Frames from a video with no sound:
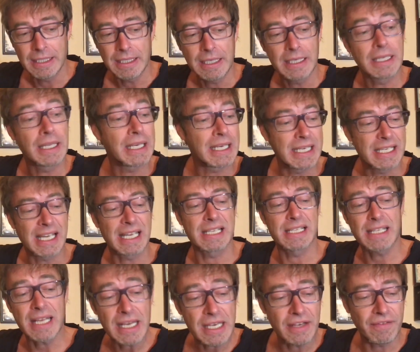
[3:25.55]
And then he says,
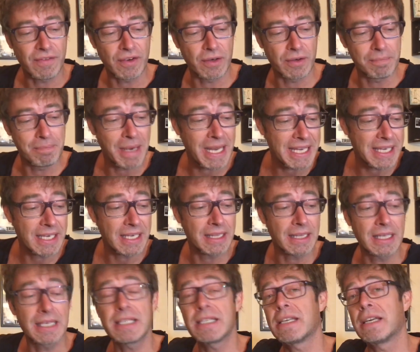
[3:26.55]
thank you for making
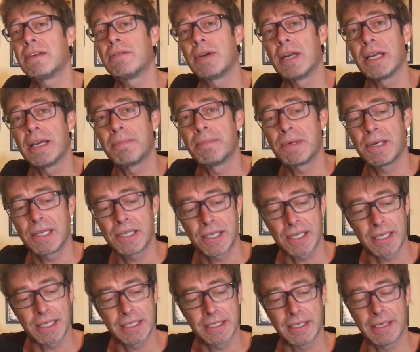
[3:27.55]
this. I really
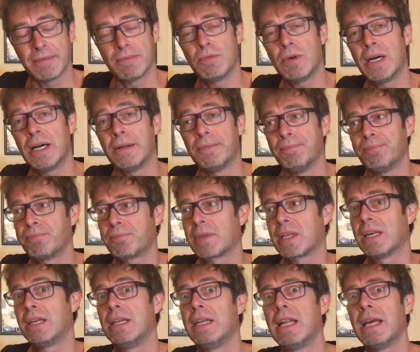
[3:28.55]
appreciate it. Well,
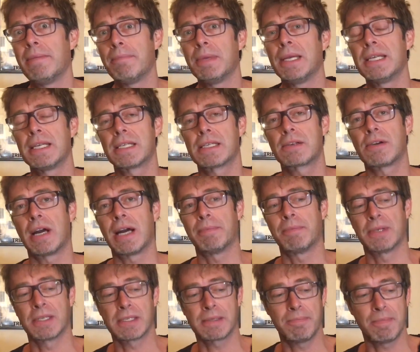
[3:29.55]
let me describe
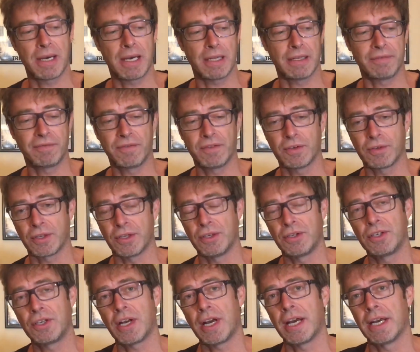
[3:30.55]
the smell for you,
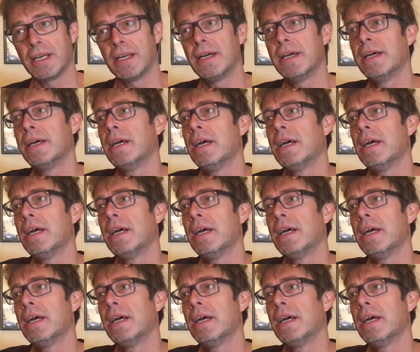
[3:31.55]
Shane.